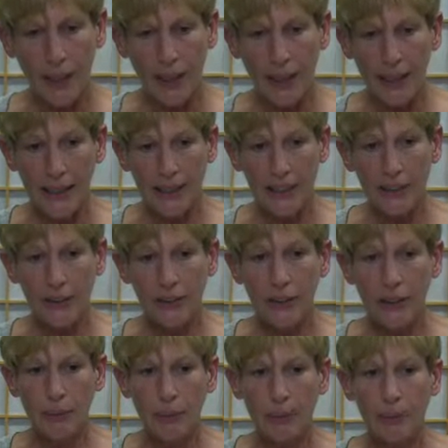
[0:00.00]
It's
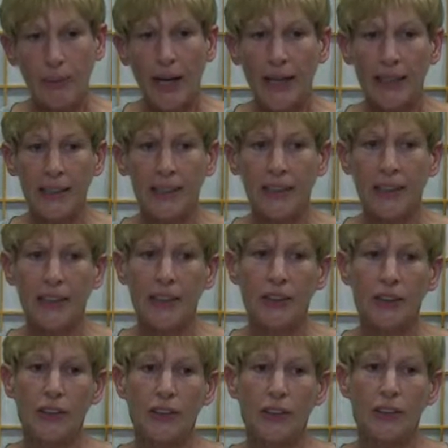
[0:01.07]
usually practicing
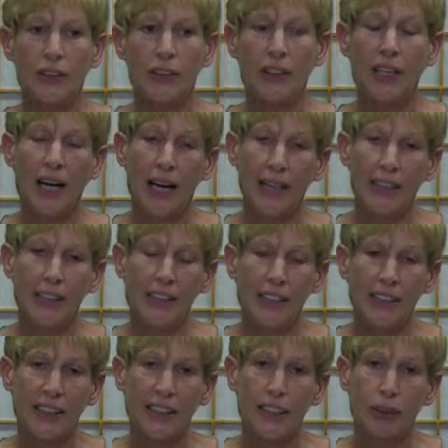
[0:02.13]

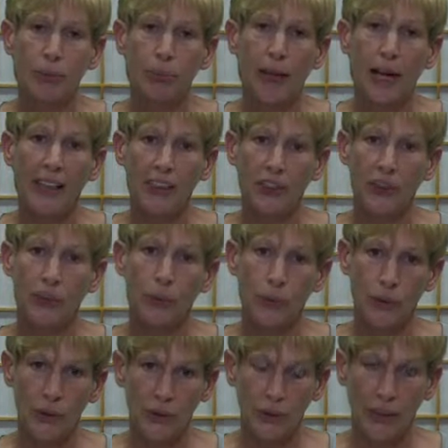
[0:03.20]
kindness and compassion
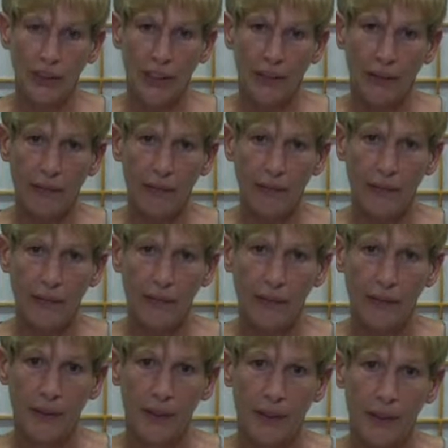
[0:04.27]
towards yourself.
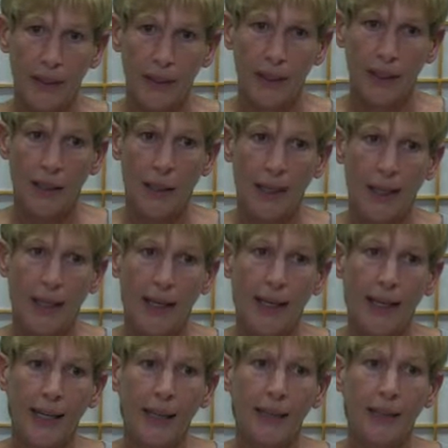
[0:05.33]

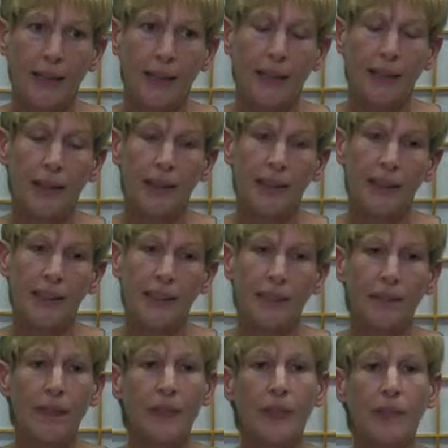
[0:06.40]
And it's
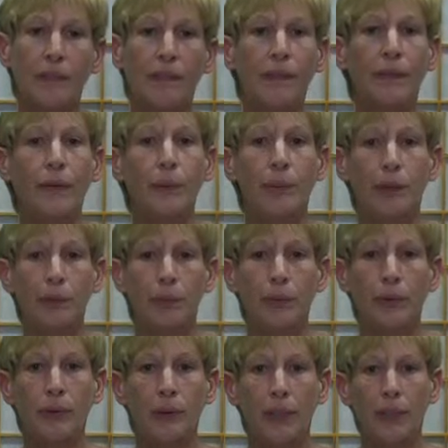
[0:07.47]
difficult for
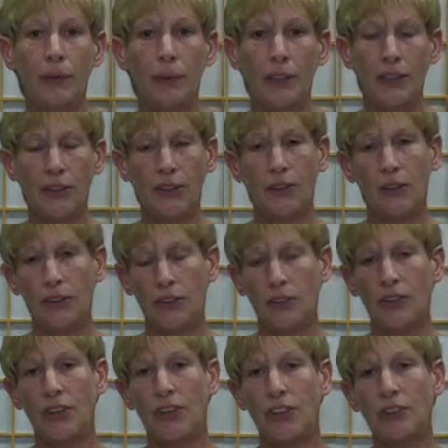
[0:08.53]
people in the Western culture
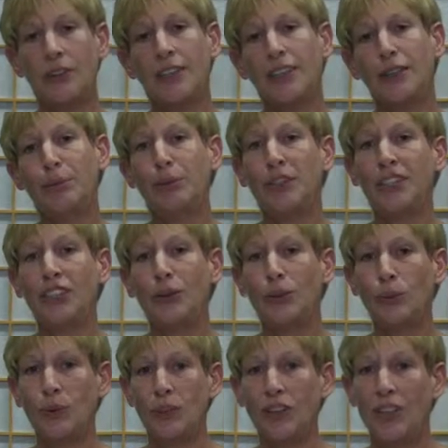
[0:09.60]
to do this because
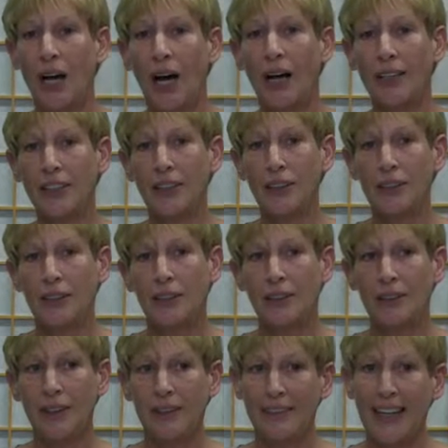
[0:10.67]
we're taught
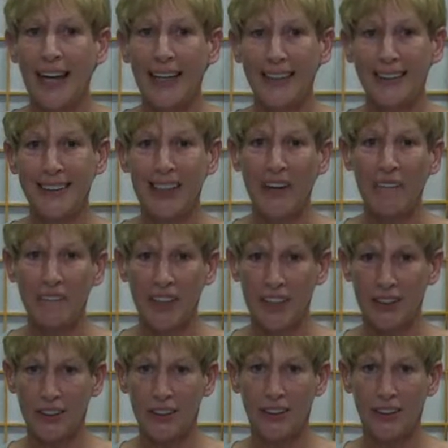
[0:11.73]
that that is selfish.